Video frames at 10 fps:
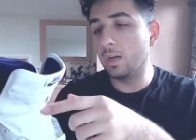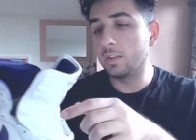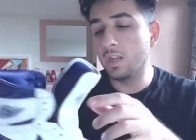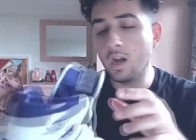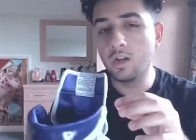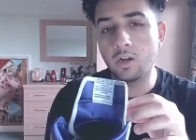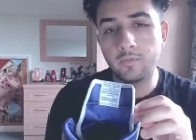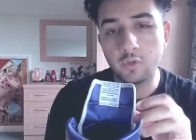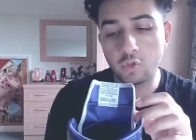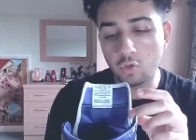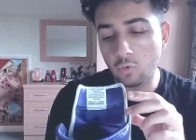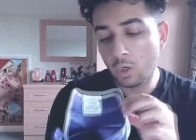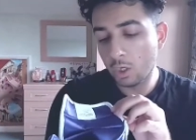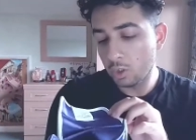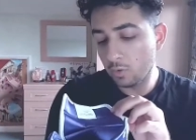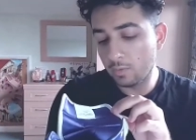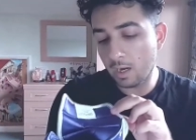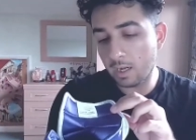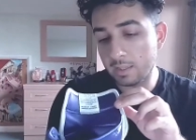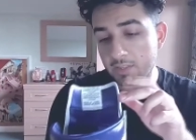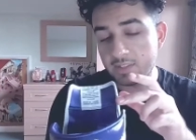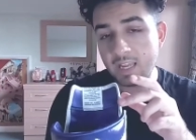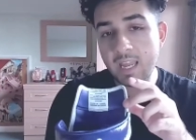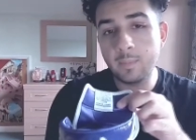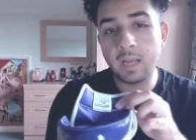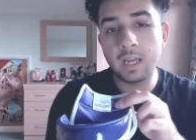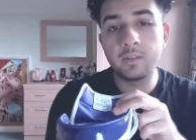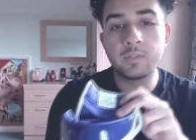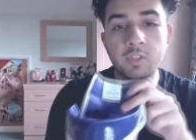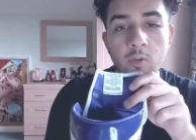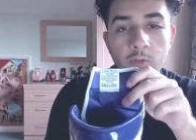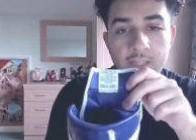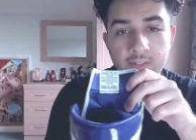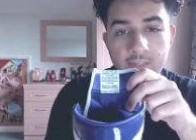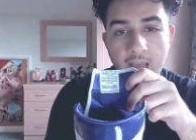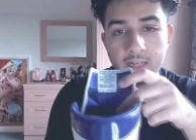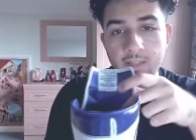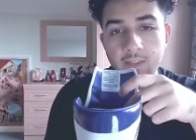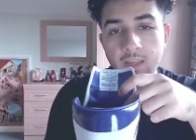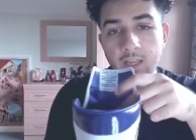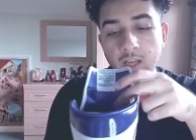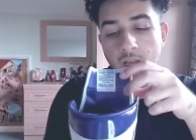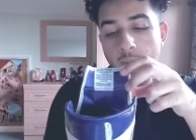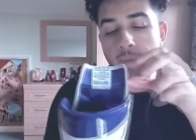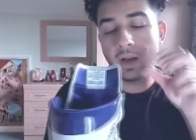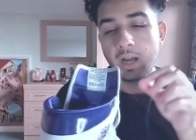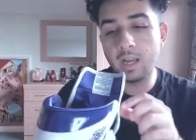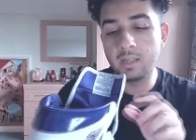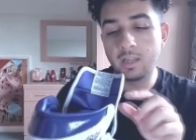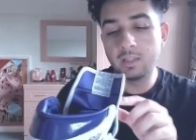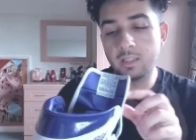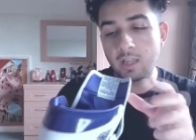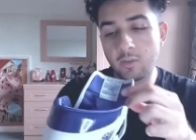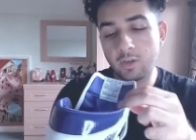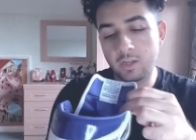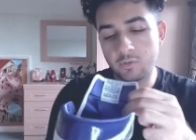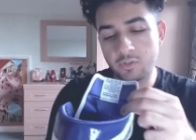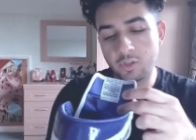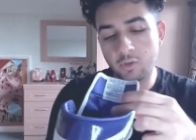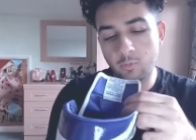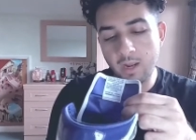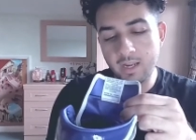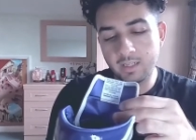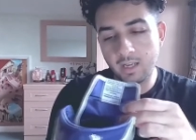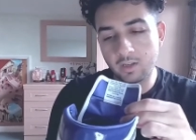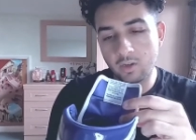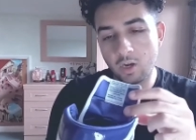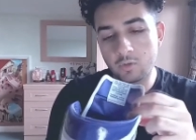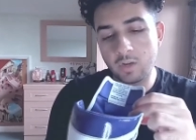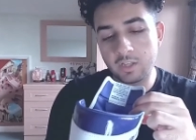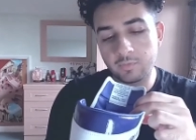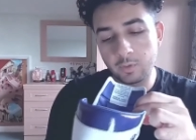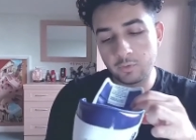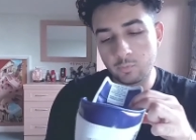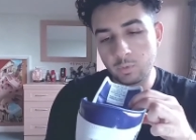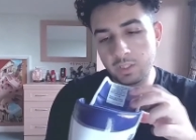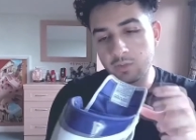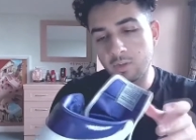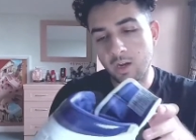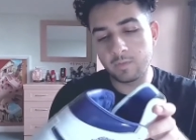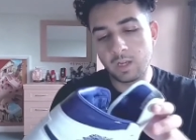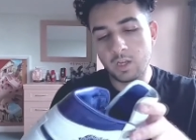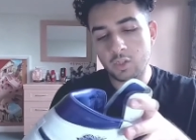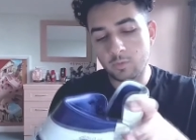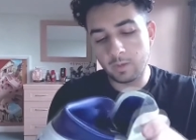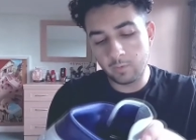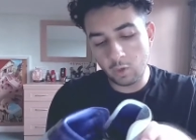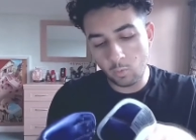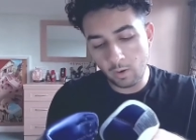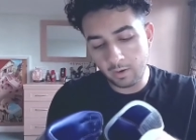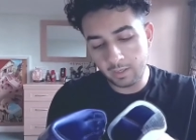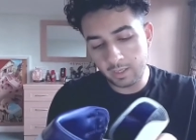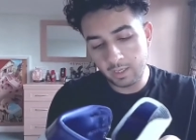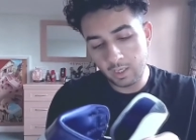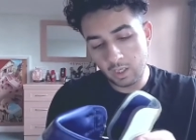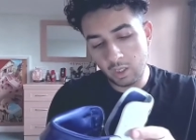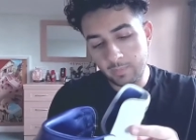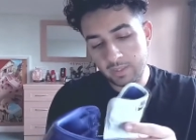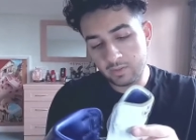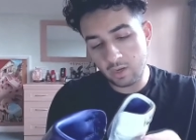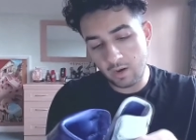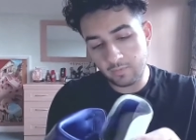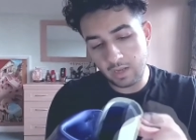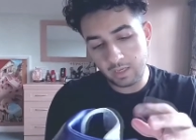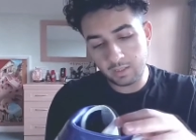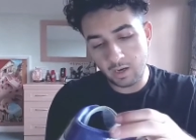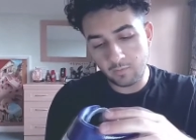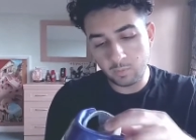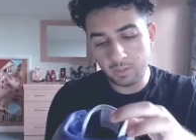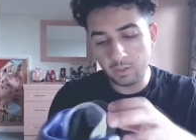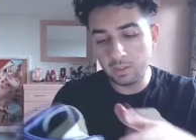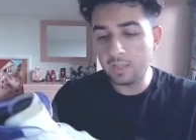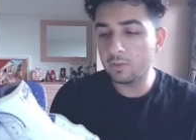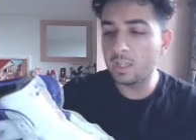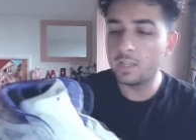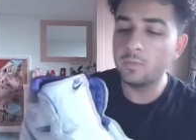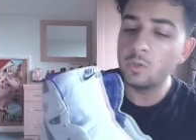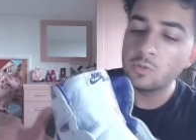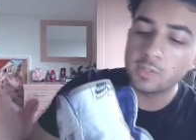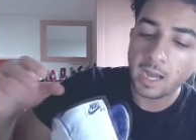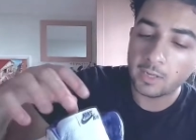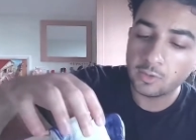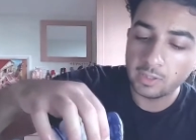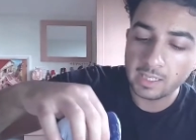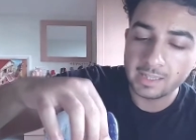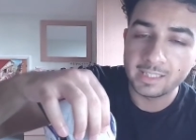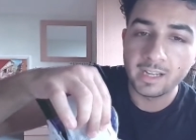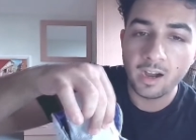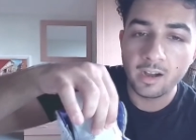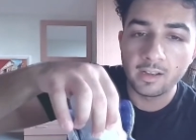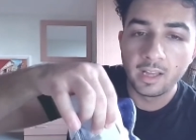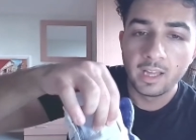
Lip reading: tongue of the shoe, you've got the same kind of silky satin thing behind the leather here, so it's a great kind of contrast, feels really soft, so whenever you're wearing it, it'll be soft and comfortable. And the leather that they've used actually in the tongue